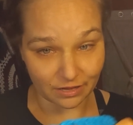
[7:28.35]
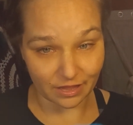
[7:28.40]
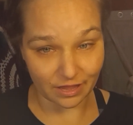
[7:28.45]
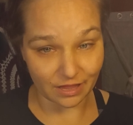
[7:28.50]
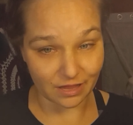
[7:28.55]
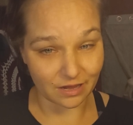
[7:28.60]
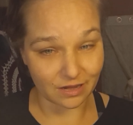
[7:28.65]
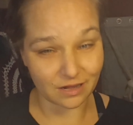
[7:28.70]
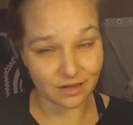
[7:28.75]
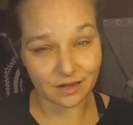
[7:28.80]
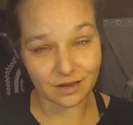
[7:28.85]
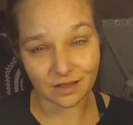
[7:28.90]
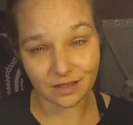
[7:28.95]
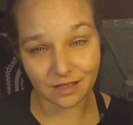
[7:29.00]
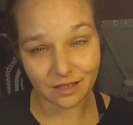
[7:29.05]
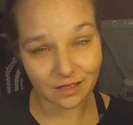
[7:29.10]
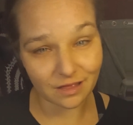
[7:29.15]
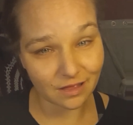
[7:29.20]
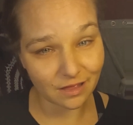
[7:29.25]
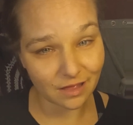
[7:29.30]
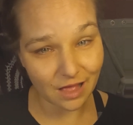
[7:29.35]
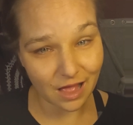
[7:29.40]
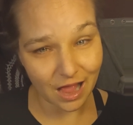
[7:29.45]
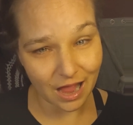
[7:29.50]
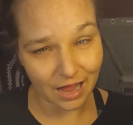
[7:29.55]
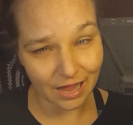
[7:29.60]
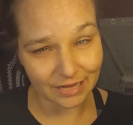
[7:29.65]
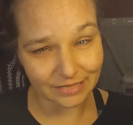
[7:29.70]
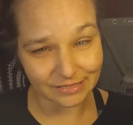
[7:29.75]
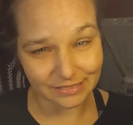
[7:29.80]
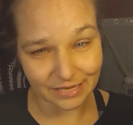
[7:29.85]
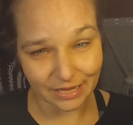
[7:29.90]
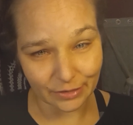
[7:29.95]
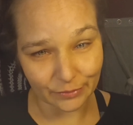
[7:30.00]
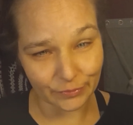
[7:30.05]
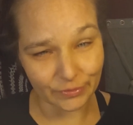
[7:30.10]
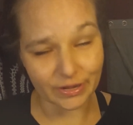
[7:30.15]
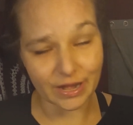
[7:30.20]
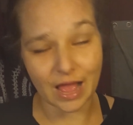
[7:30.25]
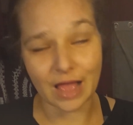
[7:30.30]
And I
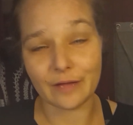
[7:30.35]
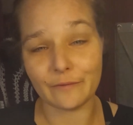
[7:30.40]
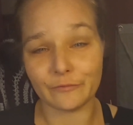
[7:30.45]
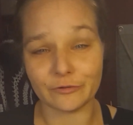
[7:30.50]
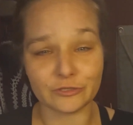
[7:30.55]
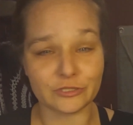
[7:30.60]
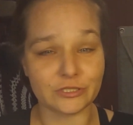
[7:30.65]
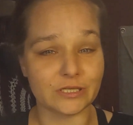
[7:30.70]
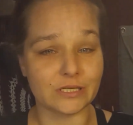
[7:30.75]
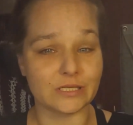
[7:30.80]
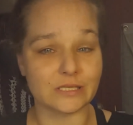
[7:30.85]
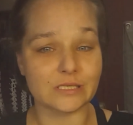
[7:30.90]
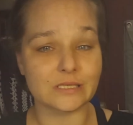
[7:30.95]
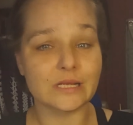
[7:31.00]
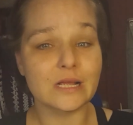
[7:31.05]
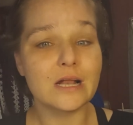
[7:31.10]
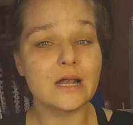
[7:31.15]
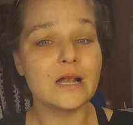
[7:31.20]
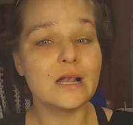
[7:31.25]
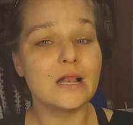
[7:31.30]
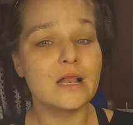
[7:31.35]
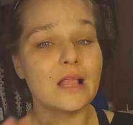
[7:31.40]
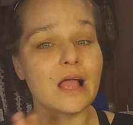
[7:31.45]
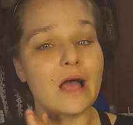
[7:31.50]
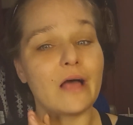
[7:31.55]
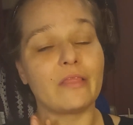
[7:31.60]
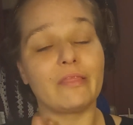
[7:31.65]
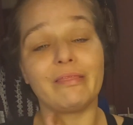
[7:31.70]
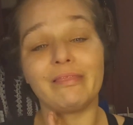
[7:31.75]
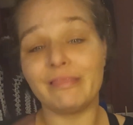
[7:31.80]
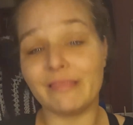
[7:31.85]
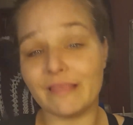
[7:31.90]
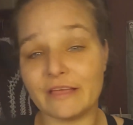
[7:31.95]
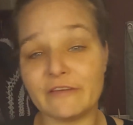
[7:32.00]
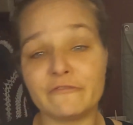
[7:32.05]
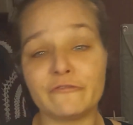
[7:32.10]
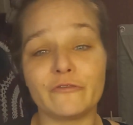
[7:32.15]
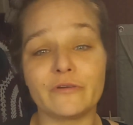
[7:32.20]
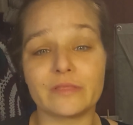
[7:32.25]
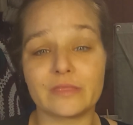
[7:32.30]
said, when I will just
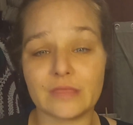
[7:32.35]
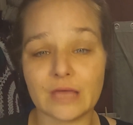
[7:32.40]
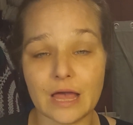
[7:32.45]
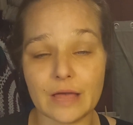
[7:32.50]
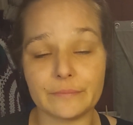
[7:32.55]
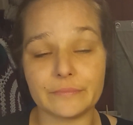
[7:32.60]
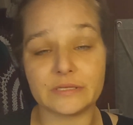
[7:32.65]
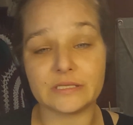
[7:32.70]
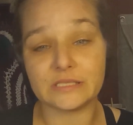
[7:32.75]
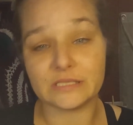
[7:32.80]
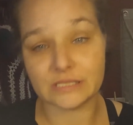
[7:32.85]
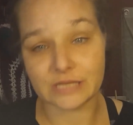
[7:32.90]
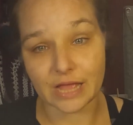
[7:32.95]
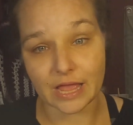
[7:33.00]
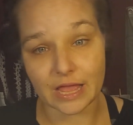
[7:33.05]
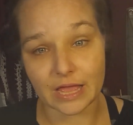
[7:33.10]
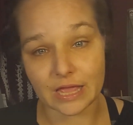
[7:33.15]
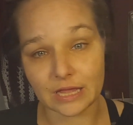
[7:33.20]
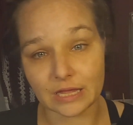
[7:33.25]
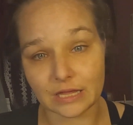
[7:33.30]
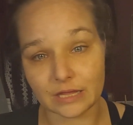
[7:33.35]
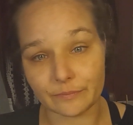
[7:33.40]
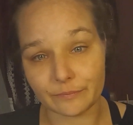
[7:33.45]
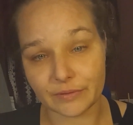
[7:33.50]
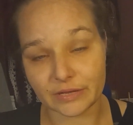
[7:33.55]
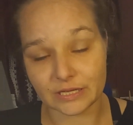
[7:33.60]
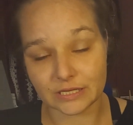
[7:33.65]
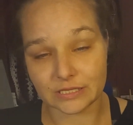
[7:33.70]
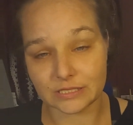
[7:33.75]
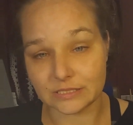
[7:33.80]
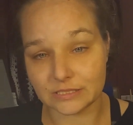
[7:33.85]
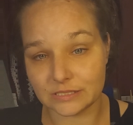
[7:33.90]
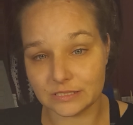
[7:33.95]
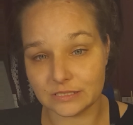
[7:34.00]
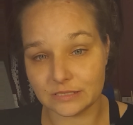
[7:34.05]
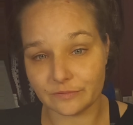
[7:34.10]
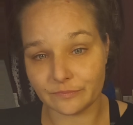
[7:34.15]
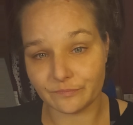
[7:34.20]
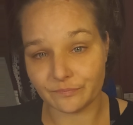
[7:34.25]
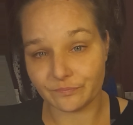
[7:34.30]
live with that mistake,
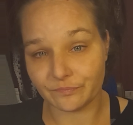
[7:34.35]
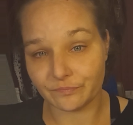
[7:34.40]
because